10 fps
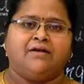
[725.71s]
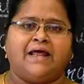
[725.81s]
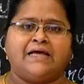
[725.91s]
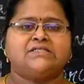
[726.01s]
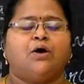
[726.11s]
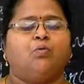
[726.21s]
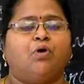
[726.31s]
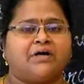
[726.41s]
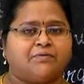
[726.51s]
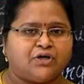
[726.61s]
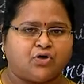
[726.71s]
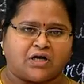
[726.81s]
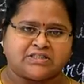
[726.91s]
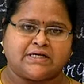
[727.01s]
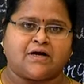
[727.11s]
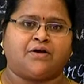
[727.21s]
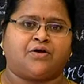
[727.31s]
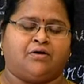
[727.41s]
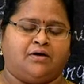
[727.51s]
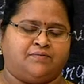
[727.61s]
Next, whatever toxic
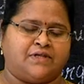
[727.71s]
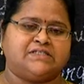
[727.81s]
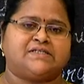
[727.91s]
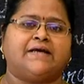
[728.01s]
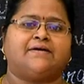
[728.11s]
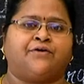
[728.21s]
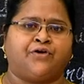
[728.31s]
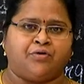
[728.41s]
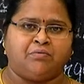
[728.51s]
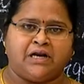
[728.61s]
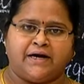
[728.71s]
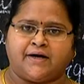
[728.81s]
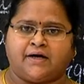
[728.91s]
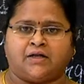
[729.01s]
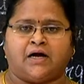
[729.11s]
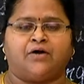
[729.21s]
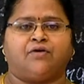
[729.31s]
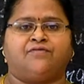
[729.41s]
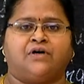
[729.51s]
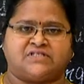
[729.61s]
things get accumulated in that
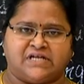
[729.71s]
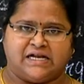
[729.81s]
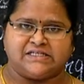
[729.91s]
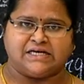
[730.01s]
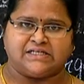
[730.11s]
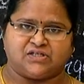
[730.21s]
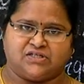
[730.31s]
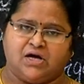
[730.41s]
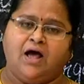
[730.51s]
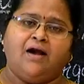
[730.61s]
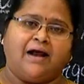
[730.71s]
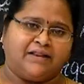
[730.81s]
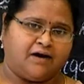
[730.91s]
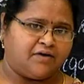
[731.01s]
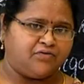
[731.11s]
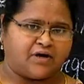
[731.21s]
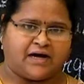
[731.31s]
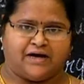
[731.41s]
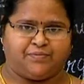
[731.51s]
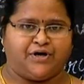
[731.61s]
of the cells as such, like that of the
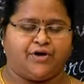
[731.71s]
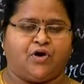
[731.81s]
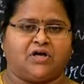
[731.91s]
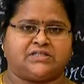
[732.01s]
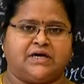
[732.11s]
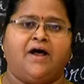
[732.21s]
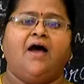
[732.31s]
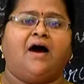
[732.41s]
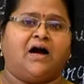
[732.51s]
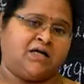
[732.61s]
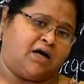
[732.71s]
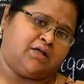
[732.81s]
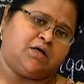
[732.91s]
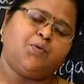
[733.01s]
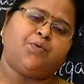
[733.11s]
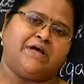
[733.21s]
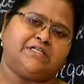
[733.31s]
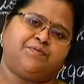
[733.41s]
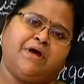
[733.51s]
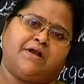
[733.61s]
carbon dioxide and the other
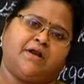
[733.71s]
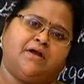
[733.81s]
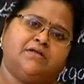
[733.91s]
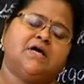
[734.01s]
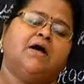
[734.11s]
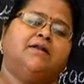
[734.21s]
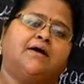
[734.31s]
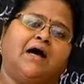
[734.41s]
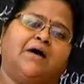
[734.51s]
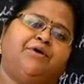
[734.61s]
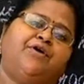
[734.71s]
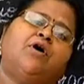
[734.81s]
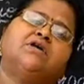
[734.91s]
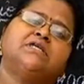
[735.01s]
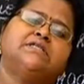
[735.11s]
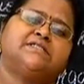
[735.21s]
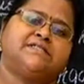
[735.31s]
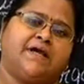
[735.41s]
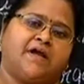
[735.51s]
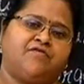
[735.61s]
waste materials, the carbon dioxide is
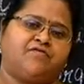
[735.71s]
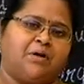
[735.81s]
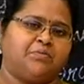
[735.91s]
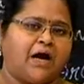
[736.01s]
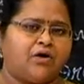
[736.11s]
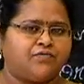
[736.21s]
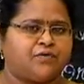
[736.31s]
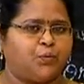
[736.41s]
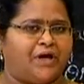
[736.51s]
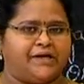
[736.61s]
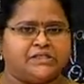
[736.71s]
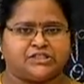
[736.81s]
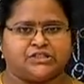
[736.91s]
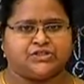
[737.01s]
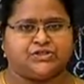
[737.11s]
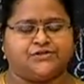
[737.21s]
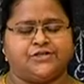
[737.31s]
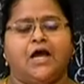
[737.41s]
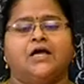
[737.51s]
taken from that of the various tissues